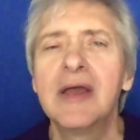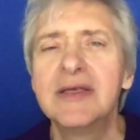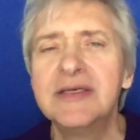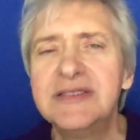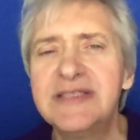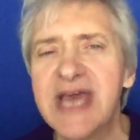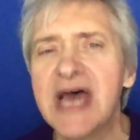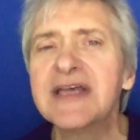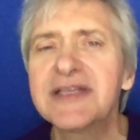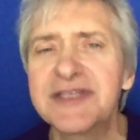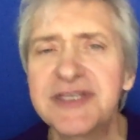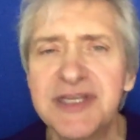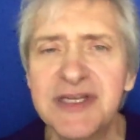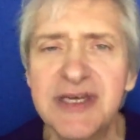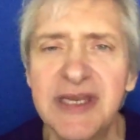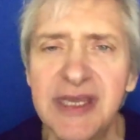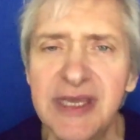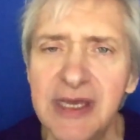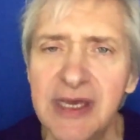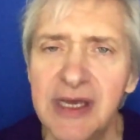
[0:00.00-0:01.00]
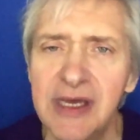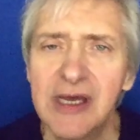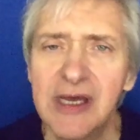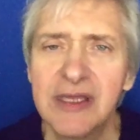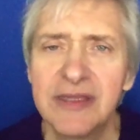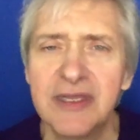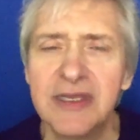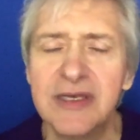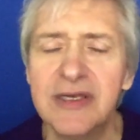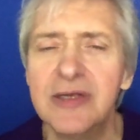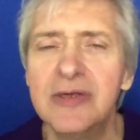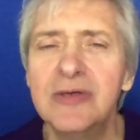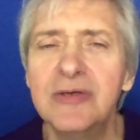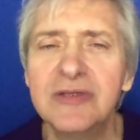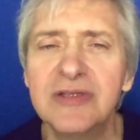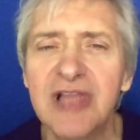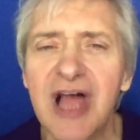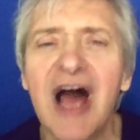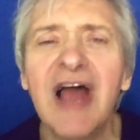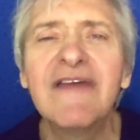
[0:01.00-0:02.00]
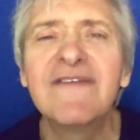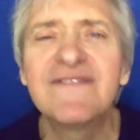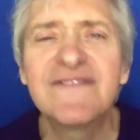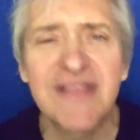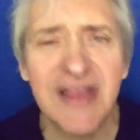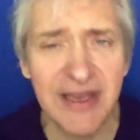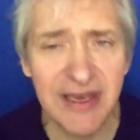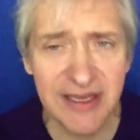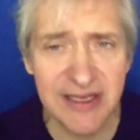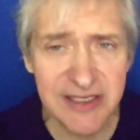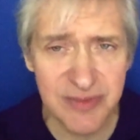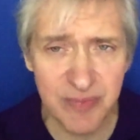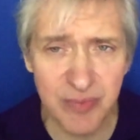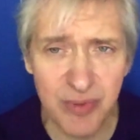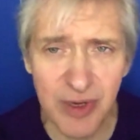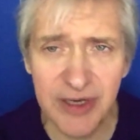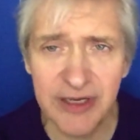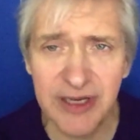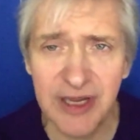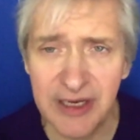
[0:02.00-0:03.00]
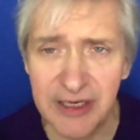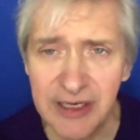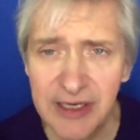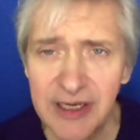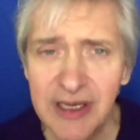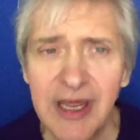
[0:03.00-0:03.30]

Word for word: destiny, the new life that He's bringing.